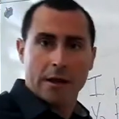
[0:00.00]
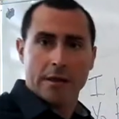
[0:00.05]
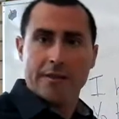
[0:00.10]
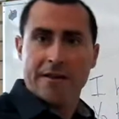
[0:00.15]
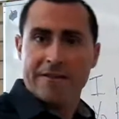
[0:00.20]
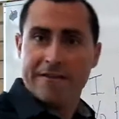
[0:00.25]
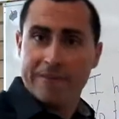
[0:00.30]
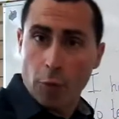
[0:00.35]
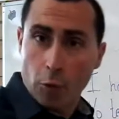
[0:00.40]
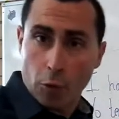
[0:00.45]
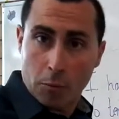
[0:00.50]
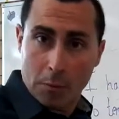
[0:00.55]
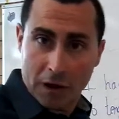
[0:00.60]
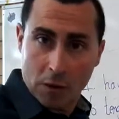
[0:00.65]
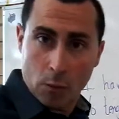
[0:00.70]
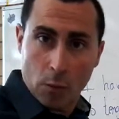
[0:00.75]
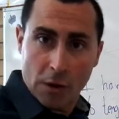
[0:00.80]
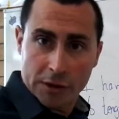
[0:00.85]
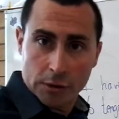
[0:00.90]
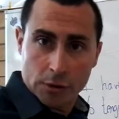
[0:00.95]
the formal
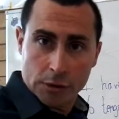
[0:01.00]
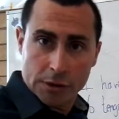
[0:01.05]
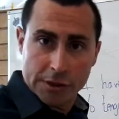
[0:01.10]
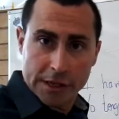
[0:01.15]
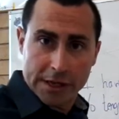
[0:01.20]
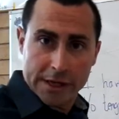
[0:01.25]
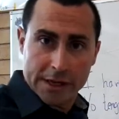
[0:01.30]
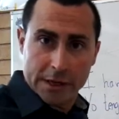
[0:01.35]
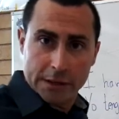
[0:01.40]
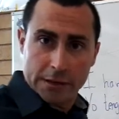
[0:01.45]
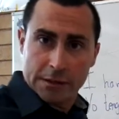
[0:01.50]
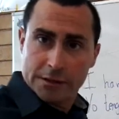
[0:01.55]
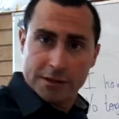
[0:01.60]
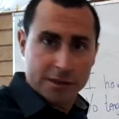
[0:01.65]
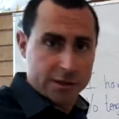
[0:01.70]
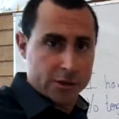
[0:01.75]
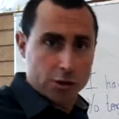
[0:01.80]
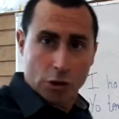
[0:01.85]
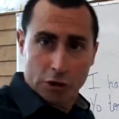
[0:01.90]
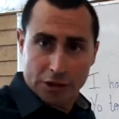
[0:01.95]
way to say it. This
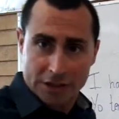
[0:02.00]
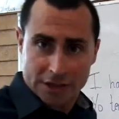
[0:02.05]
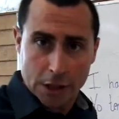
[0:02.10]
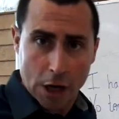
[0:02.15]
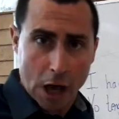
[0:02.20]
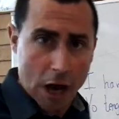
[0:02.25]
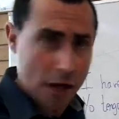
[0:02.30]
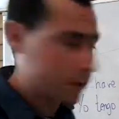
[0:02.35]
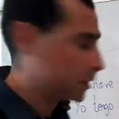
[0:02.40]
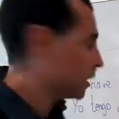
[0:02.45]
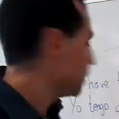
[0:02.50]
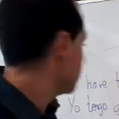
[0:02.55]
is not a slang.